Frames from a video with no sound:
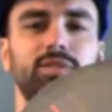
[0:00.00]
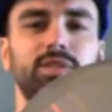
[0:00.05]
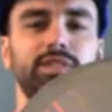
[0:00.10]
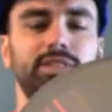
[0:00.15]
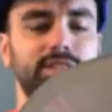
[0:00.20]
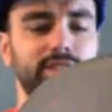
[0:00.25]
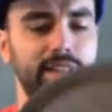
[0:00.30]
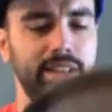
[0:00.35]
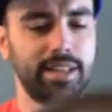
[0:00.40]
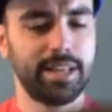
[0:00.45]
let's
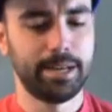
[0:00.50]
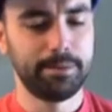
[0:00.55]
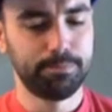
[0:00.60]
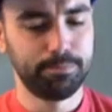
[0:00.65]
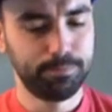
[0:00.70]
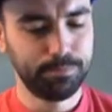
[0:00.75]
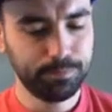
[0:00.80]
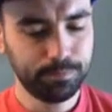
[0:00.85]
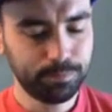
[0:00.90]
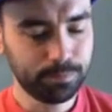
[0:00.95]
say that.
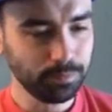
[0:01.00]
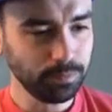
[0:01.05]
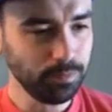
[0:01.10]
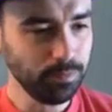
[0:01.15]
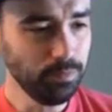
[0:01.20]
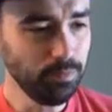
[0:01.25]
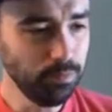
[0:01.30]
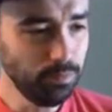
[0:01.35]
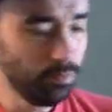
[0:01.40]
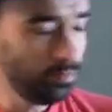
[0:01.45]

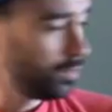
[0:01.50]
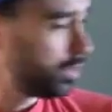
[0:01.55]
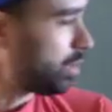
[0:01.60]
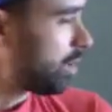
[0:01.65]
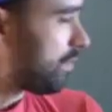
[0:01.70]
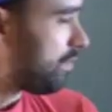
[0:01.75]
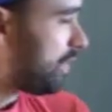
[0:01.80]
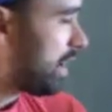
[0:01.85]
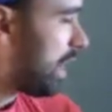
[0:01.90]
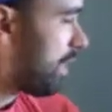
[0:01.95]
So
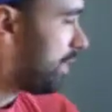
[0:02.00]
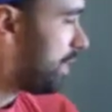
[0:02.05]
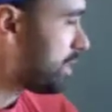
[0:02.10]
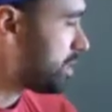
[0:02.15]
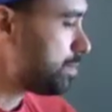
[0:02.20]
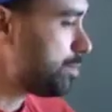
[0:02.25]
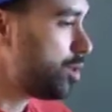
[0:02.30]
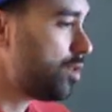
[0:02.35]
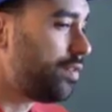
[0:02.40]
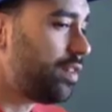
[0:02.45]
I found
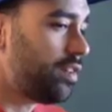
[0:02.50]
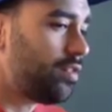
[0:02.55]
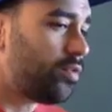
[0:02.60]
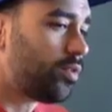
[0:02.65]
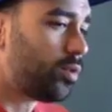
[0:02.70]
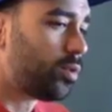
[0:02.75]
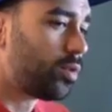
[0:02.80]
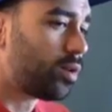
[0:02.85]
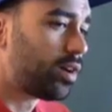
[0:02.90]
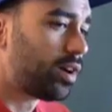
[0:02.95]
this movie
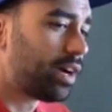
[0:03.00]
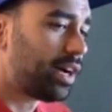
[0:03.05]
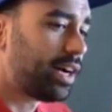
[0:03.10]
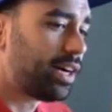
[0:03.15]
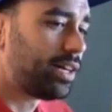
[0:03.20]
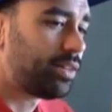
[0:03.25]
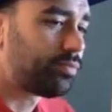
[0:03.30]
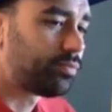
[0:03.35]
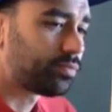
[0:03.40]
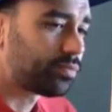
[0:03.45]
for
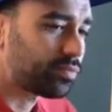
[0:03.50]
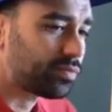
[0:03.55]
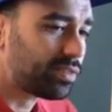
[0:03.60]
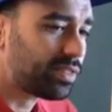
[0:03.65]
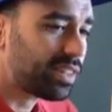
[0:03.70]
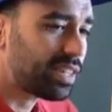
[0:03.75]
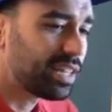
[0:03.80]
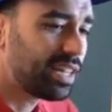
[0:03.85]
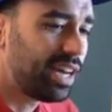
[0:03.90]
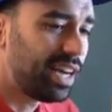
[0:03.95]
a
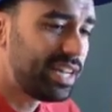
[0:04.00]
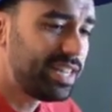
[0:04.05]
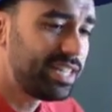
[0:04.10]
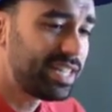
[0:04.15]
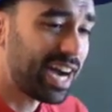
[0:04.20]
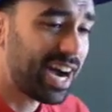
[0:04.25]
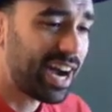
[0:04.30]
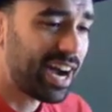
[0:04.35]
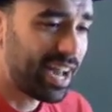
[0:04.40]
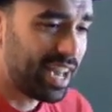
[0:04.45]

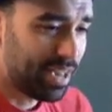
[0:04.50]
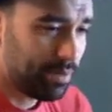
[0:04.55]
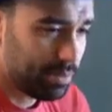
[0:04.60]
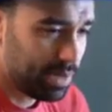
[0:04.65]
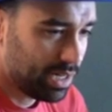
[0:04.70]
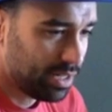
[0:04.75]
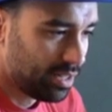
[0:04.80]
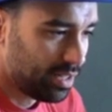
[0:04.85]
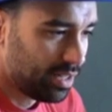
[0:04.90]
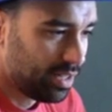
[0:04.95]
dime